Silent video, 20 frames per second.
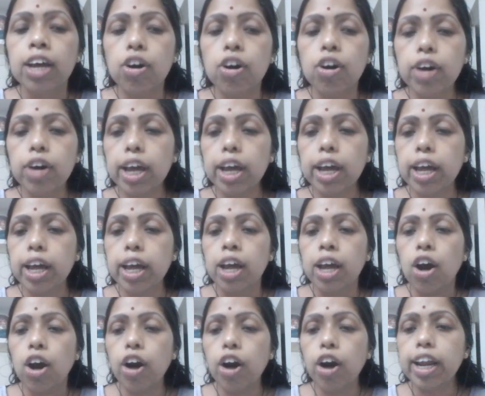okay,
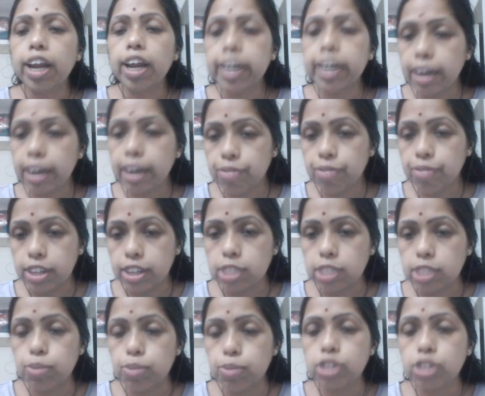or interference,
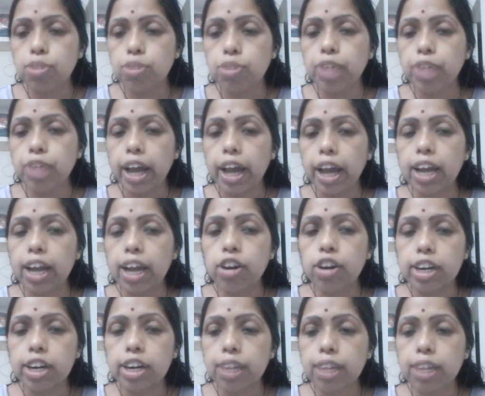based on the angle or
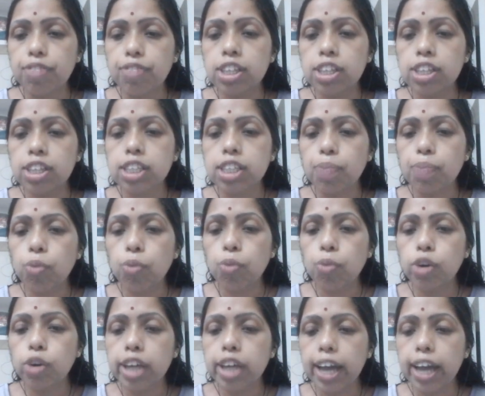interference, the
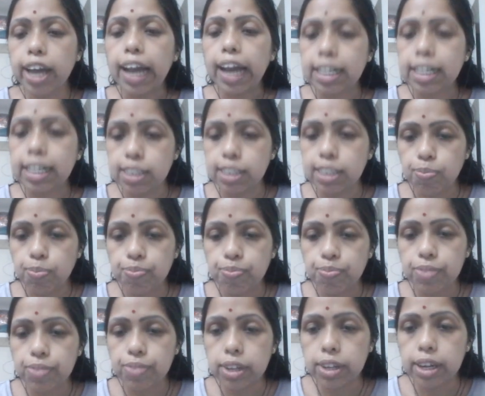mode can achieve,
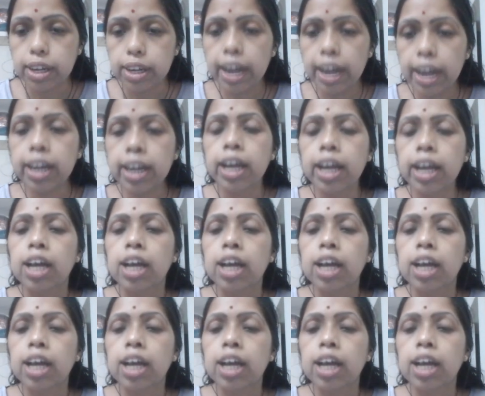right?